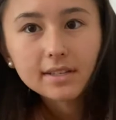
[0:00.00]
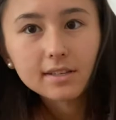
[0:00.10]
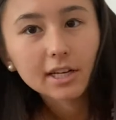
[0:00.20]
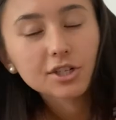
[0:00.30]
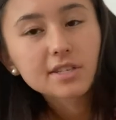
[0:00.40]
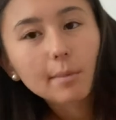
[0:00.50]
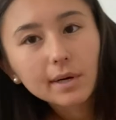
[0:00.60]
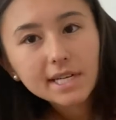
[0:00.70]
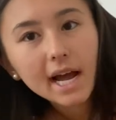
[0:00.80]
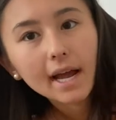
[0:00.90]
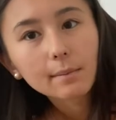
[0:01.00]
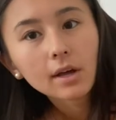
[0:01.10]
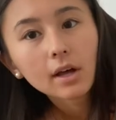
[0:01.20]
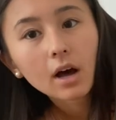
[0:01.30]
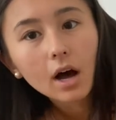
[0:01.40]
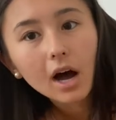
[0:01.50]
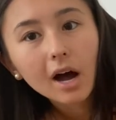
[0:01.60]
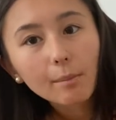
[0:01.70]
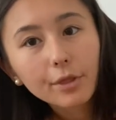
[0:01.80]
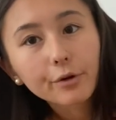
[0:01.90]
slash summertime.
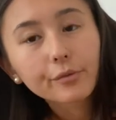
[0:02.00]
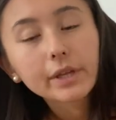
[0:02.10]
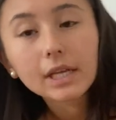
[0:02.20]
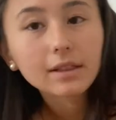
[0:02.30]
Um, they're really